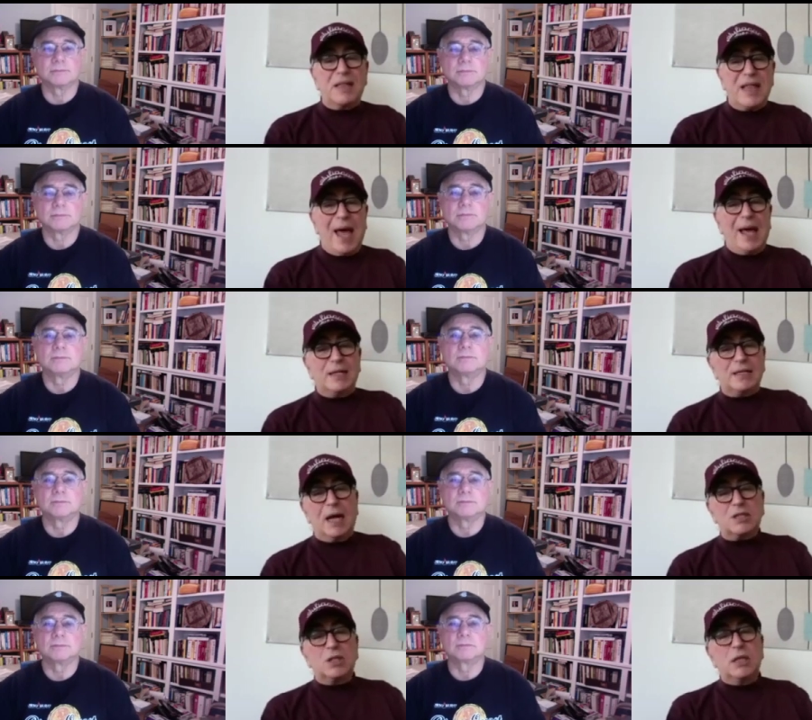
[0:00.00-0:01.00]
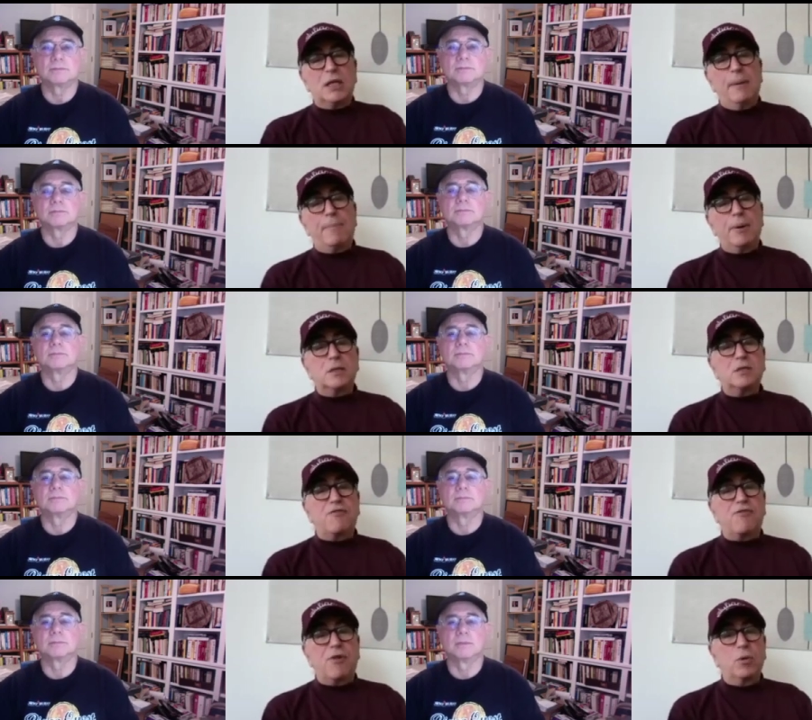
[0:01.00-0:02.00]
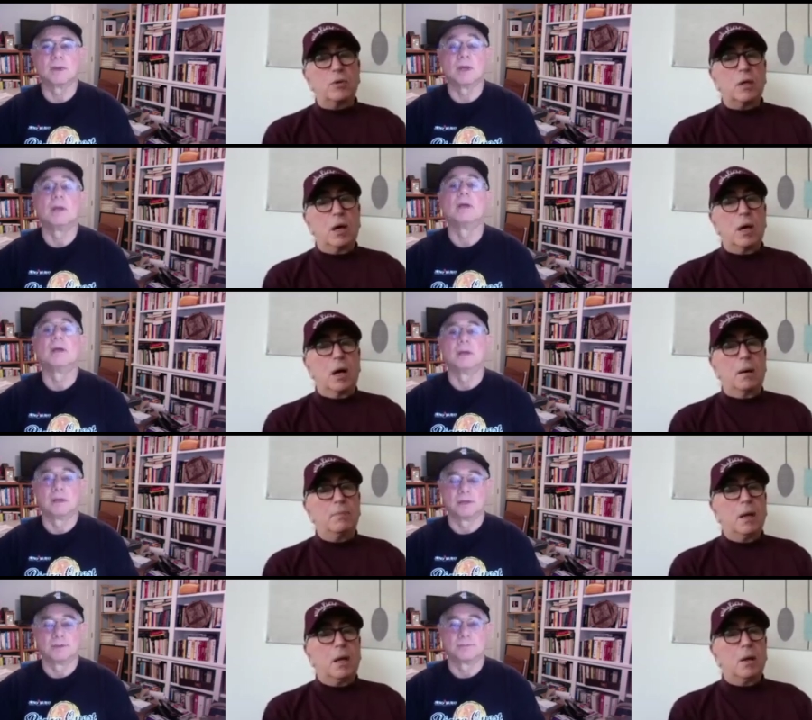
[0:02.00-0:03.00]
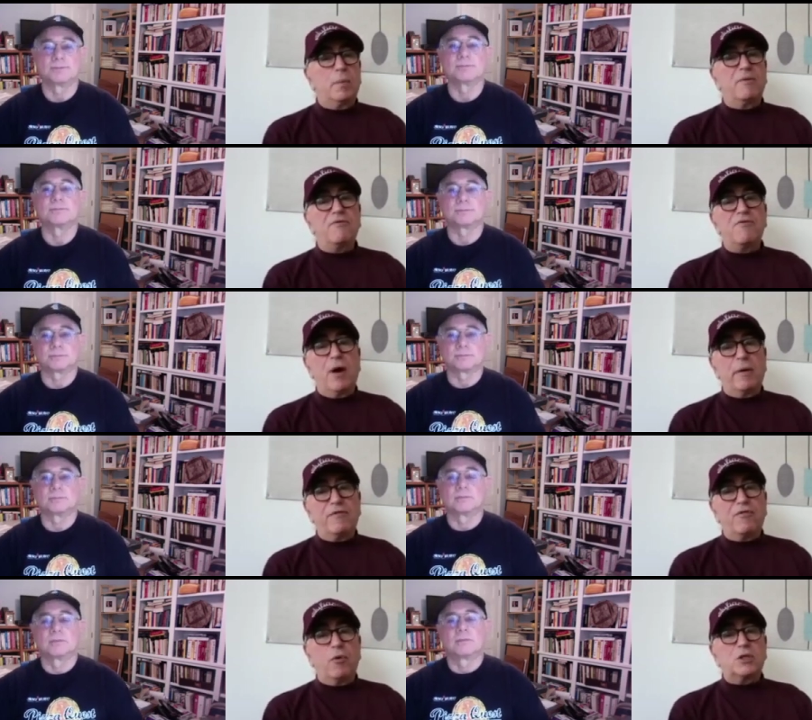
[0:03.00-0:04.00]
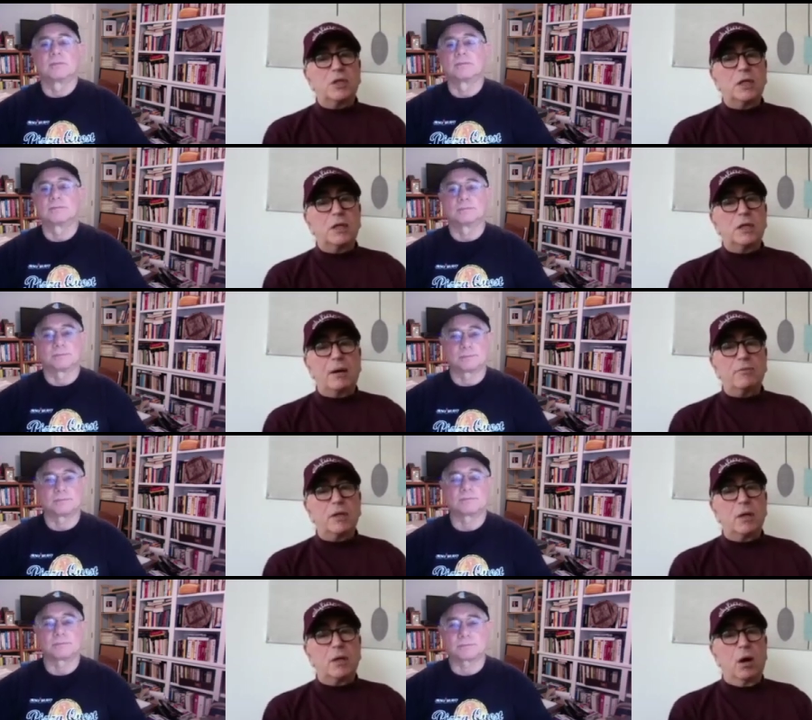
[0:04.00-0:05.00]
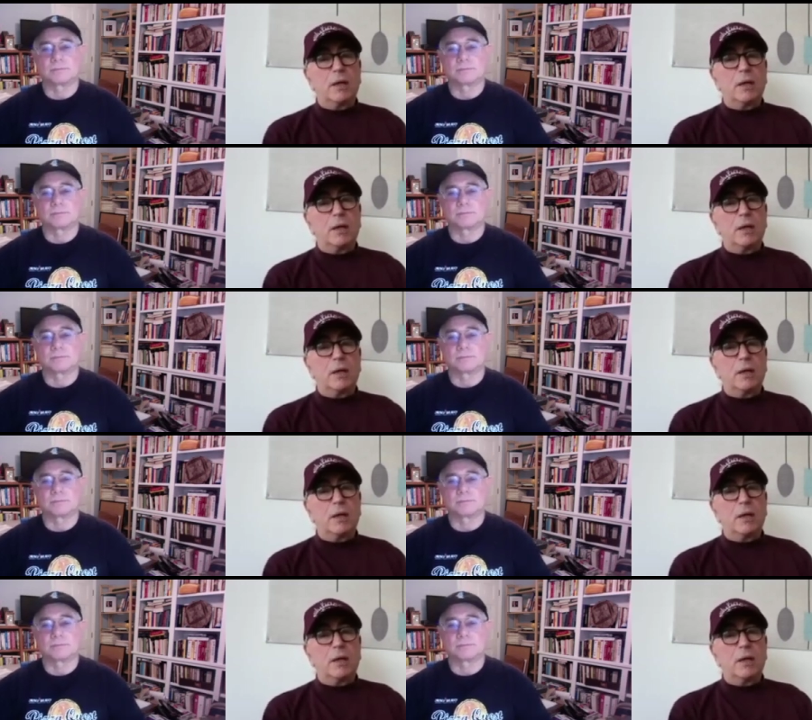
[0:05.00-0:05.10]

Speaker 1: that is actually keeping us afloat. Um, we've been very fortunate in that regard.